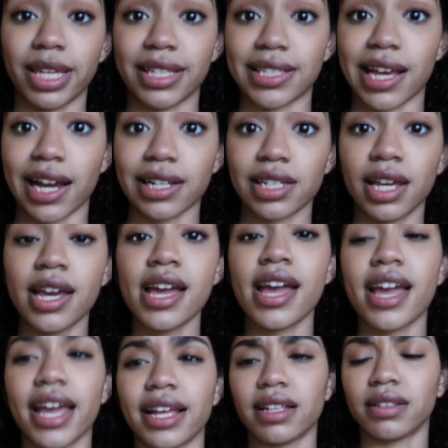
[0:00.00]
exact.
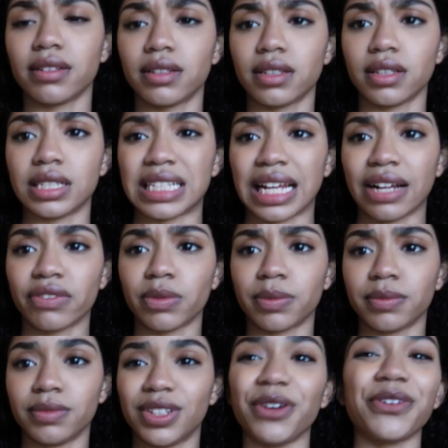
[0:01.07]

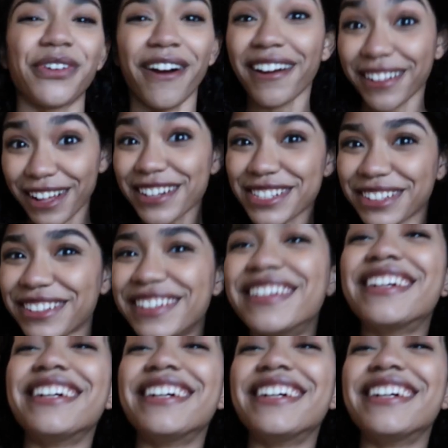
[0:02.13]
Chronological.